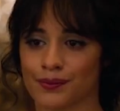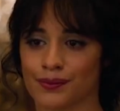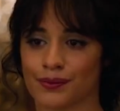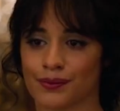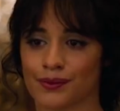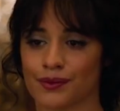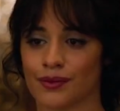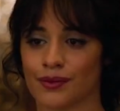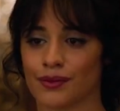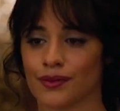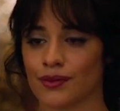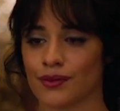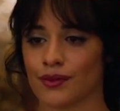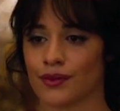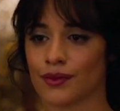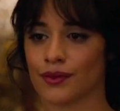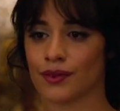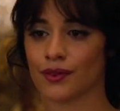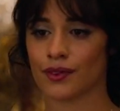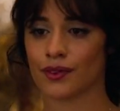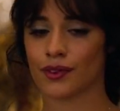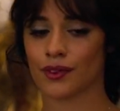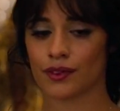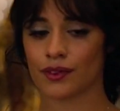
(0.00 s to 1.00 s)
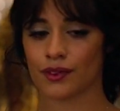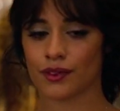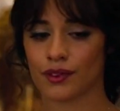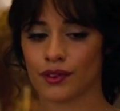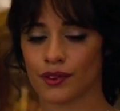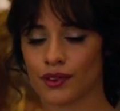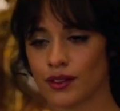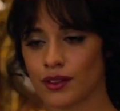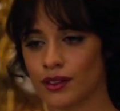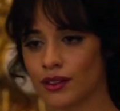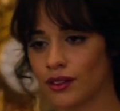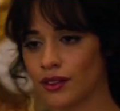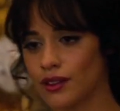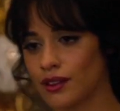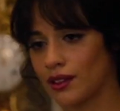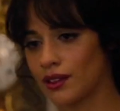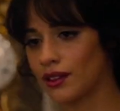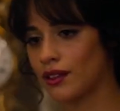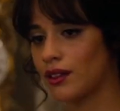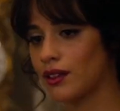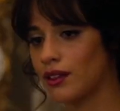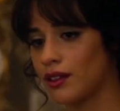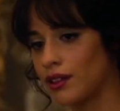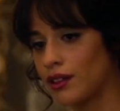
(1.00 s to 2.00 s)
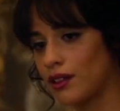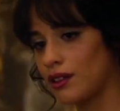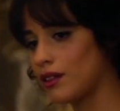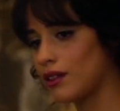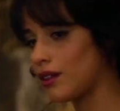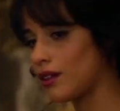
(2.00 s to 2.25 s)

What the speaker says: I think she's a pretty good singer, and